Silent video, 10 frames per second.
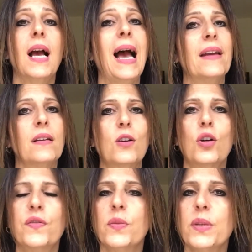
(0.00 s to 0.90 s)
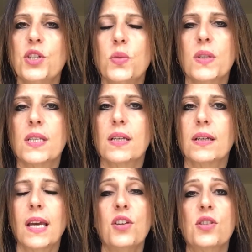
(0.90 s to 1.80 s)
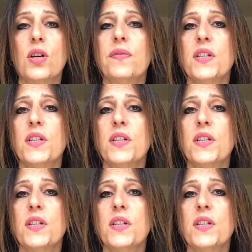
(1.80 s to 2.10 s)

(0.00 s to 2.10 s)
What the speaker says: and God forbid you would get yourself